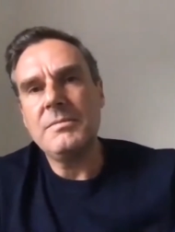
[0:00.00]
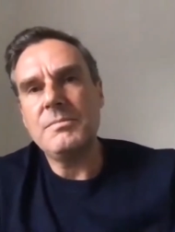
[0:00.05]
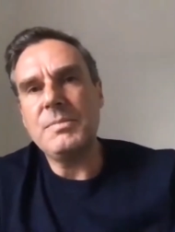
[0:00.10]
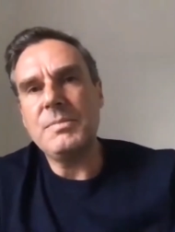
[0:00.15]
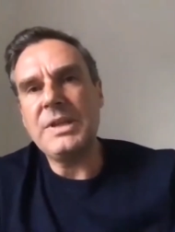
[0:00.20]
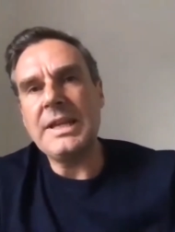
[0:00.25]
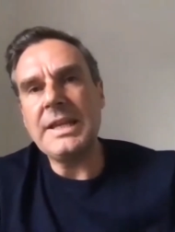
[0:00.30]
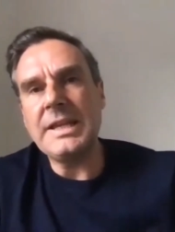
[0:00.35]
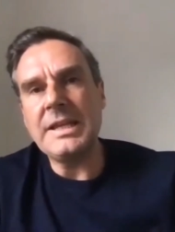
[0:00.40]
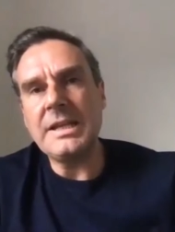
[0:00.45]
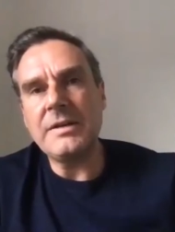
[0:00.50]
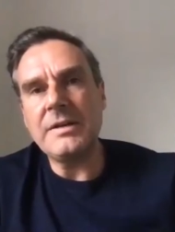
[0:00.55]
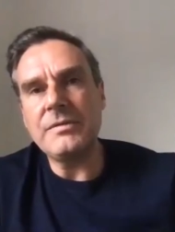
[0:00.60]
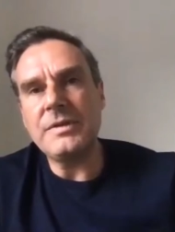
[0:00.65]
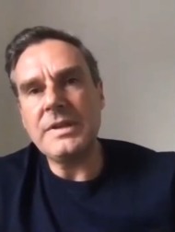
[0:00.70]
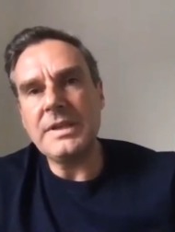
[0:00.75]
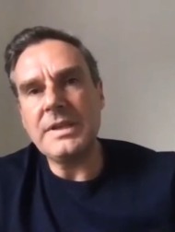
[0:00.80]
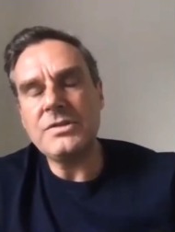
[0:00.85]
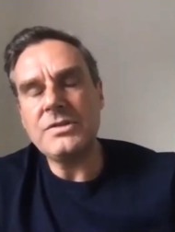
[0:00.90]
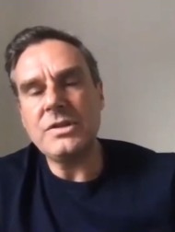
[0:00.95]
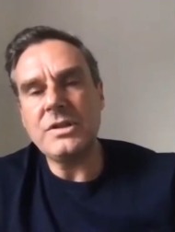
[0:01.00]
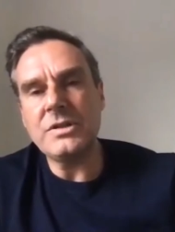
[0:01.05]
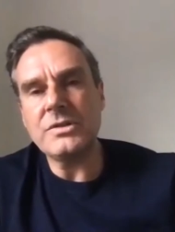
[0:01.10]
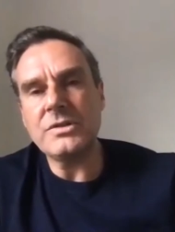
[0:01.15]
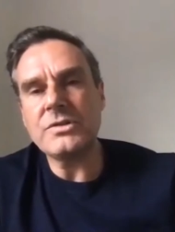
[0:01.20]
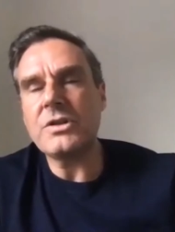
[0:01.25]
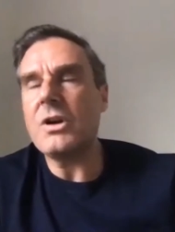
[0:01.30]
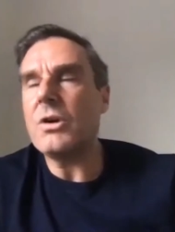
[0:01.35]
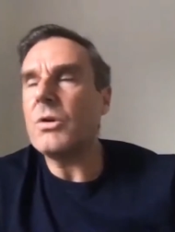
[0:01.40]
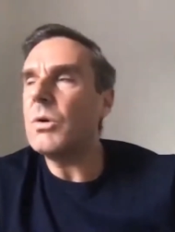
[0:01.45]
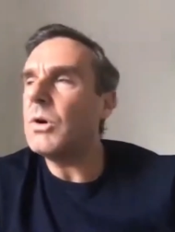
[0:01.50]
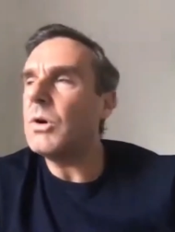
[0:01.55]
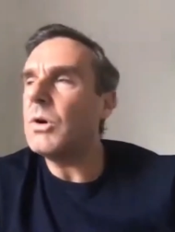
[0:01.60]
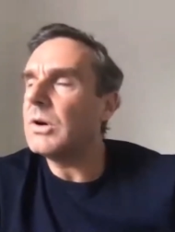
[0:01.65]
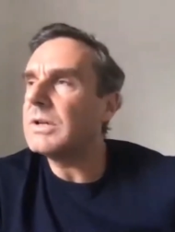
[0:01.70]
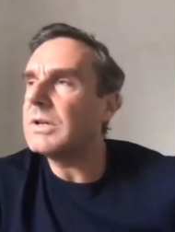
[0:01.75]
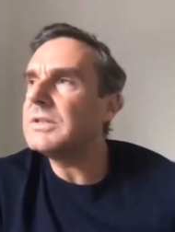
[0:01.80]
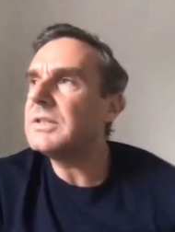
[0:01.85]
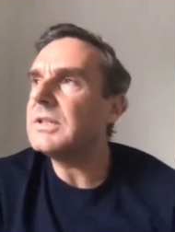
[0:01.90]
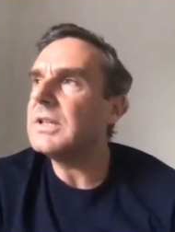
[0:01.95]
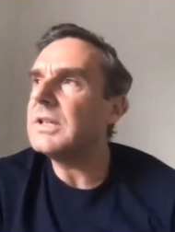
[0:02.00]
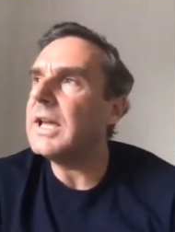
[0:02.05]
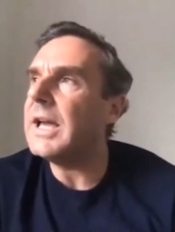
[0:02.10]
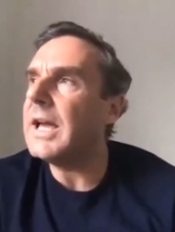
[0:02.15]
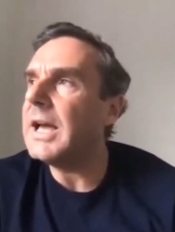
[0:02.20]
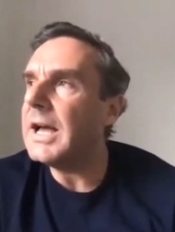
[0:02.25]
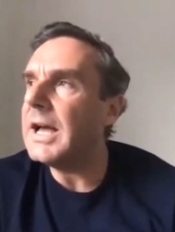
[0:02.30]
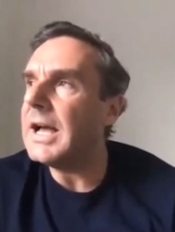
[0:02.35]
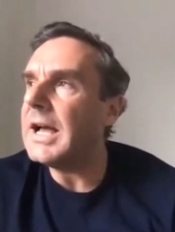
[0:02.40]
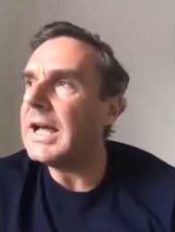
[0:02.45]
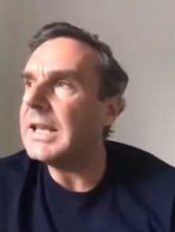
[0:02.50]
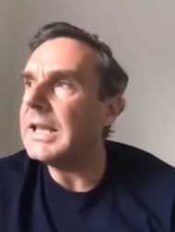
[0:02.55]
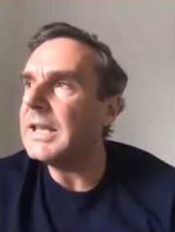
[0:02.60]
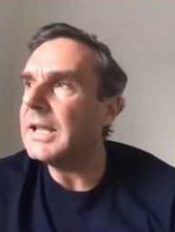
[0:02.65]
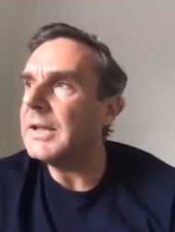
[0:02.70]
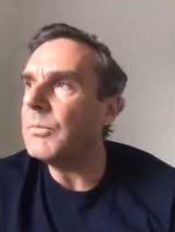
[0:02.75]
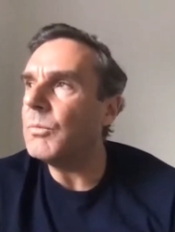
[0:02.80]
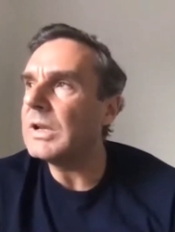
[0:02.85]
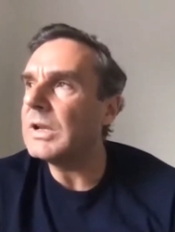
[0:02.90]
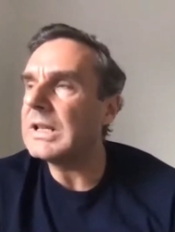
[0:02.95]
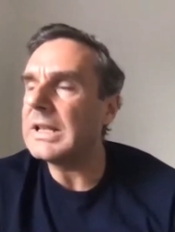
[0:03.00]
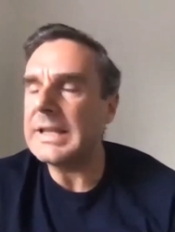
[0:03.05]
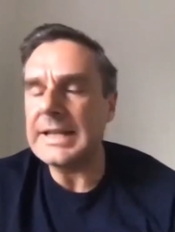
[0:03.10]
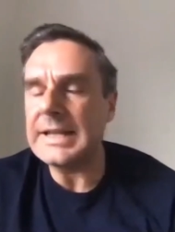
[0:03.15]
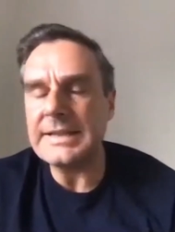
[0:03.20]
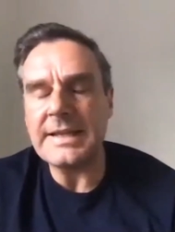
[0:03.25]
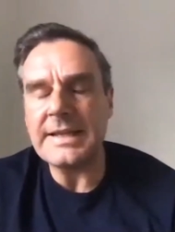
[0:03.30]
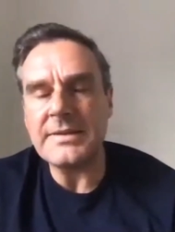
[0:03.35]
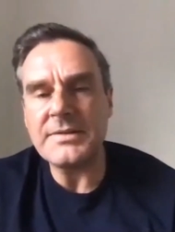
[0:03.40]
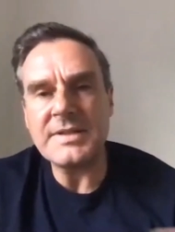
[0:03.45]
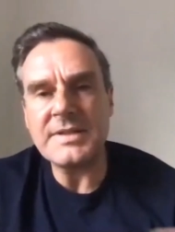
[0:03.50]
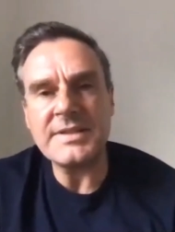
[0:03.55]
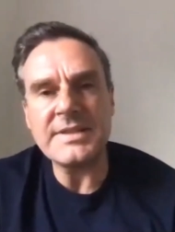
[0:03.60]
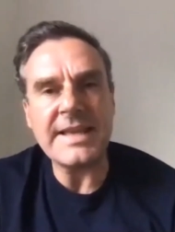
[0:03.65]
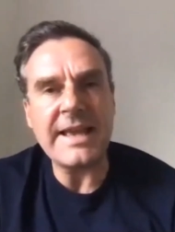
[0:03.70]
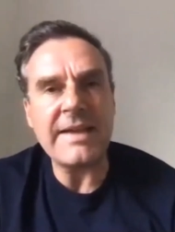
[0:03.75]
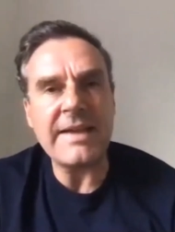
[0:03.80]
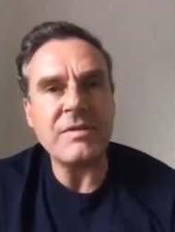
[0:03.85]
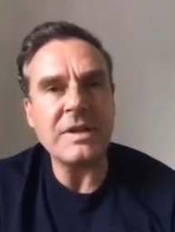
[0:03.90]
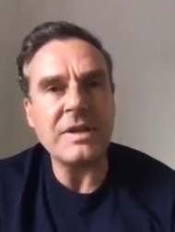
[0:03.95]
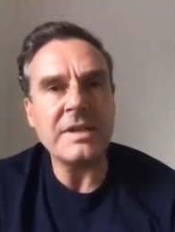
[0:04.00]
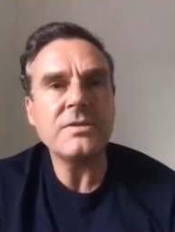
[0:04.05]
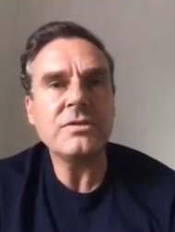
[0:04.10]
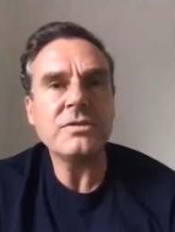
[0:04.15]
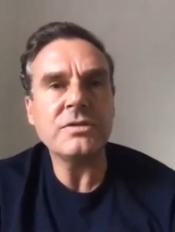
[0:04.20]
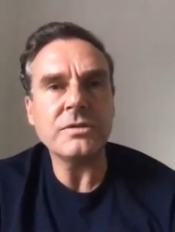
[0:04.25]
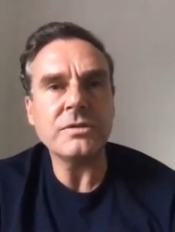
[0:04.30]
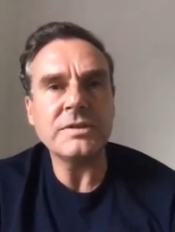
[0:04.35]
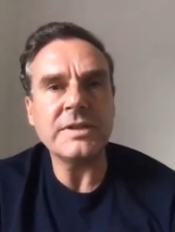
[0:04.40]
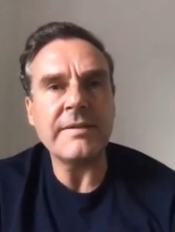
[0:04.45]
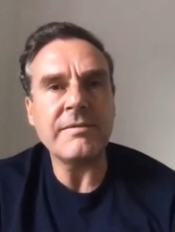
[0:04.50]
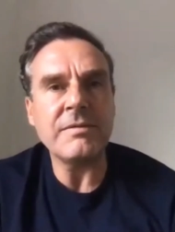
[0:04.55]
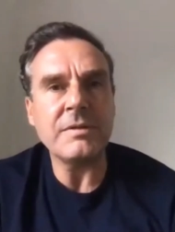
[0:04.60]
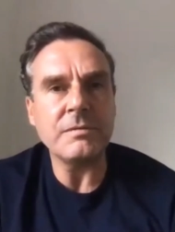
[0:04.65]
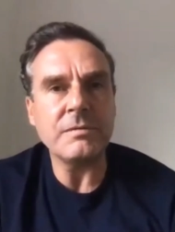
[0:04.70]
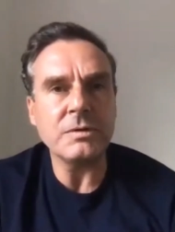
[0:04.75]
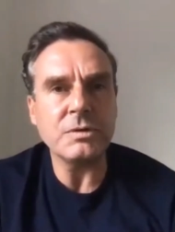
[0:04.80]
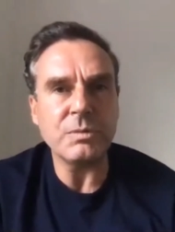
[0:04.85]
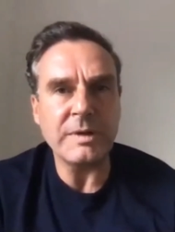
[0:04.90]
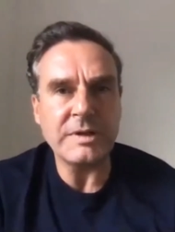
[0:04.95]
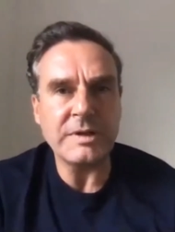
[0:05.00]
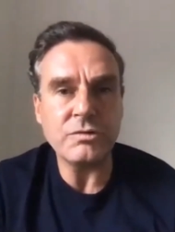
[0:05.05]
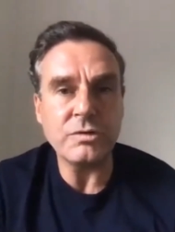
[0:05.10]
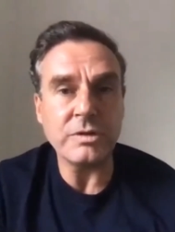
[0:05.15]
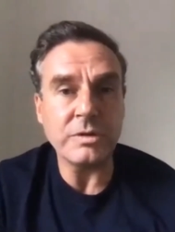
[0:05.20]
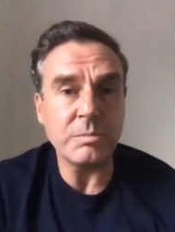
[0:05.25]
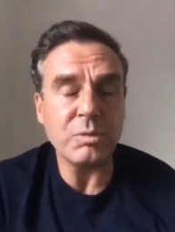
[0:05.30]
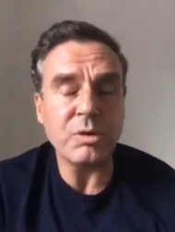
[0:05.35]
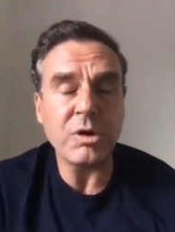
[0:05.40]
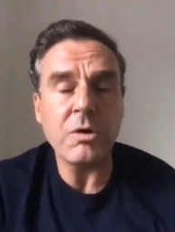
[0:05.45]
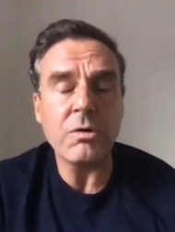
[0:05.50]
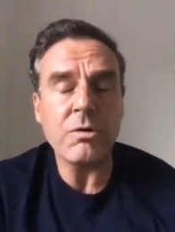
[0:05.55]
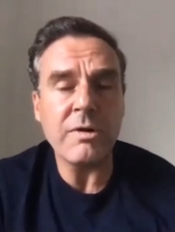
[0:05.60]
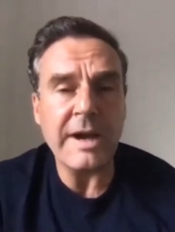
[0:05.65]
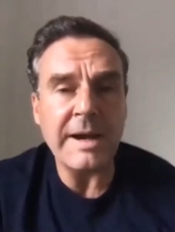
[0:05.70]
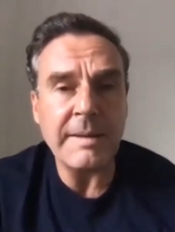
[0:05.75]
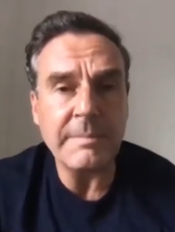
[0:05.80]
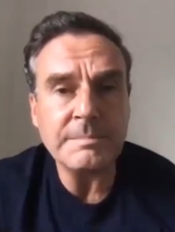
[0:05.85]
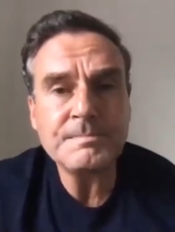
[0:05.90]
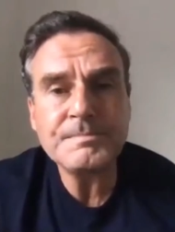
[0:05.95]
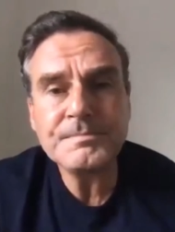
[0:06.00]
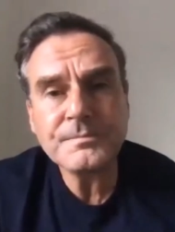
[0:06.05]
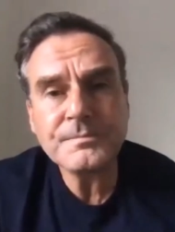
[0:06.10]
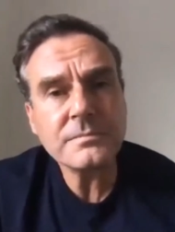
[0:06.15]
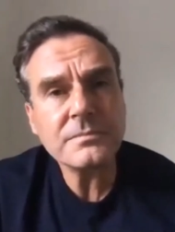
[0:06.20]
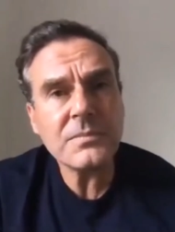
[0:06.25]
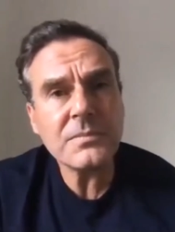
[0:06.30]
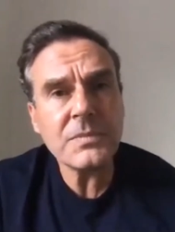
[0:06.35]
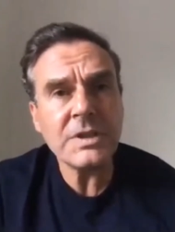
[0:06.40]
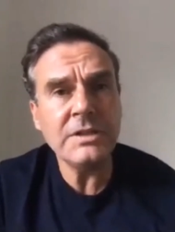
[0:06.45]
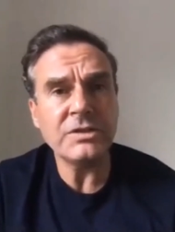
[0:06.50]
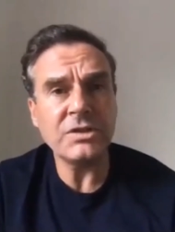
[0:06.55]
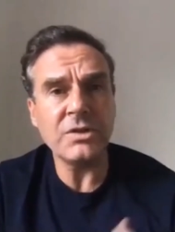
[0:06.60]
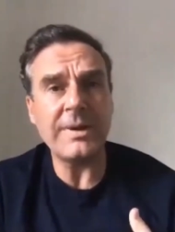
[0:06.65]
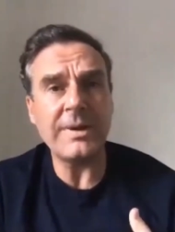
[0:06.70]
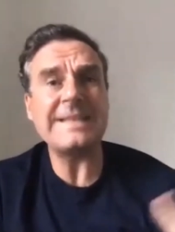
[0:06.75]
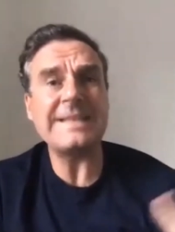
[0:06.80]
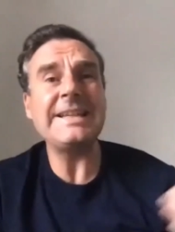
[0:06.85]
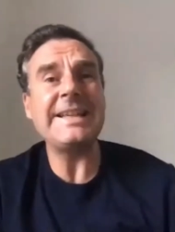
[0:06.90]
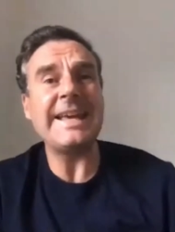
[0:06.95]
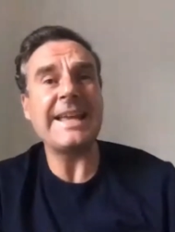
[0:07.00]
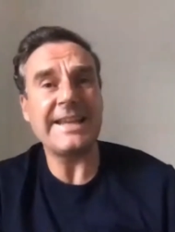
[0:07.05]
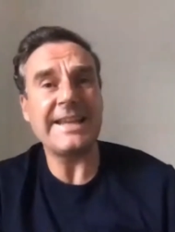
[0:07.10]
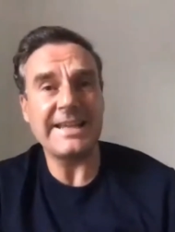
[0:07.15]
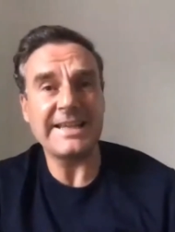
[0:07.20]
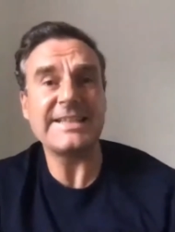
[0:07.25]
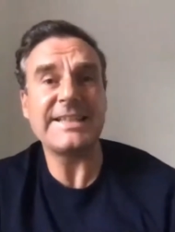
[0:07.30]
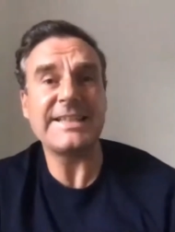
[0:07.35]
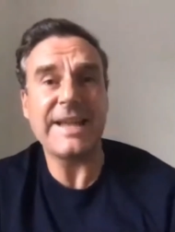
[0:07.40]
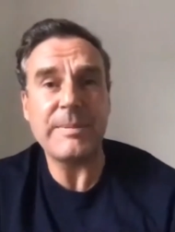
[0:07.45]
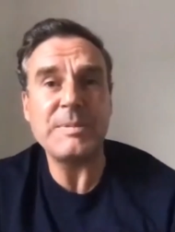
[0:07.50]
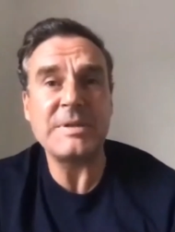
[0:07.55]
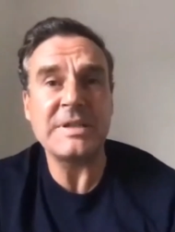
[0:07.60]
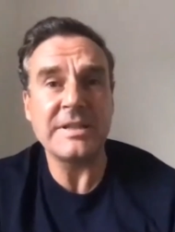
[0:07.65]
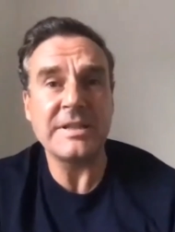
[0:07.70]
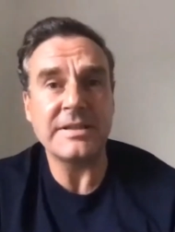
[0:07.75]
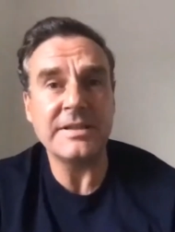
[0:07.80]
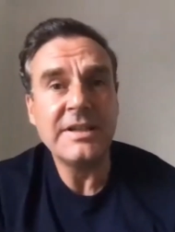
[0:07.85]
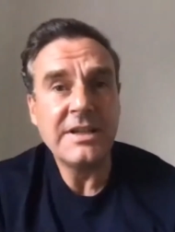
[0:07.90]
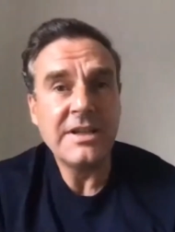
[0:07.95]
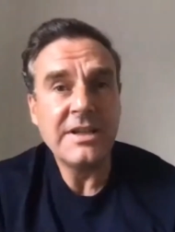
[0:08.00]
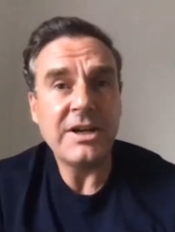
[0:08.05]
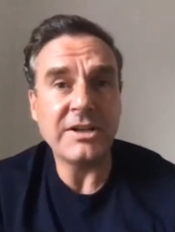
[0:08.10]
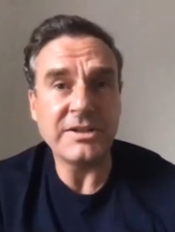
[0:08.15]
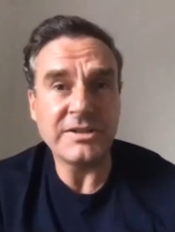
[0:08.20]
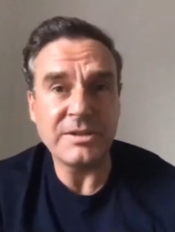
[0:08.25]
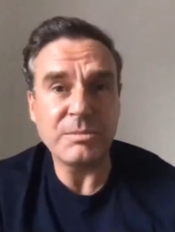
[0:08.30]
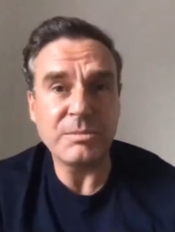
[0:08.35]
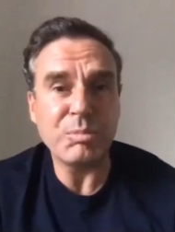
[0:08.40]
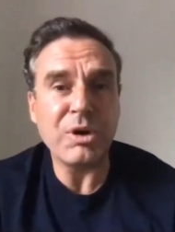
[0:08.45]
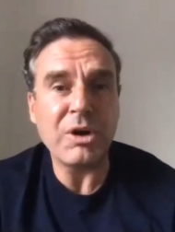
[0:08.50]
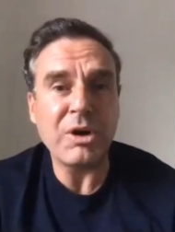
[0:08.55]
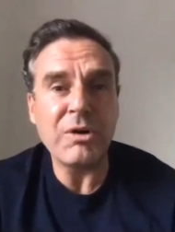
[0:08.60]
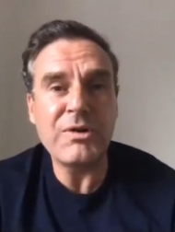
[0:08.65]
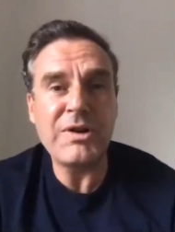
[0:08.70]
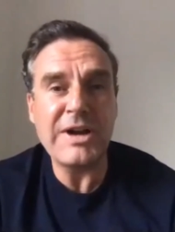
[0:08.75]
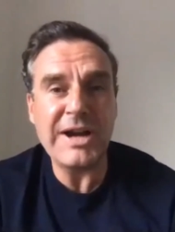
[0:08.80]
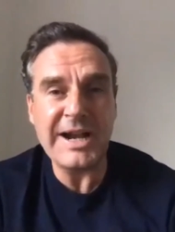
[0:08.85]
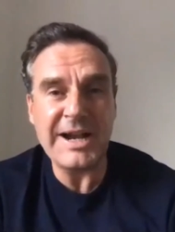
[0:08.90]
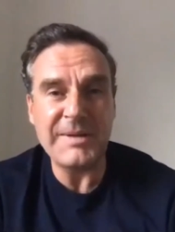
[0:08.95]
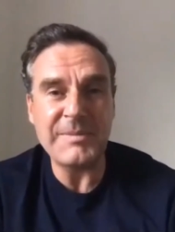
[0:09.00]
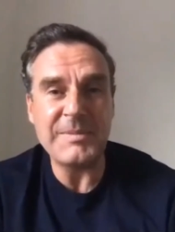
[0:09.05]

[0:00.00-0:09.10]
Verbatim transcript: beginning of this year's cohort uh, and they whittled that down to seven so seven of us went through the program so actually getting accepted onto the program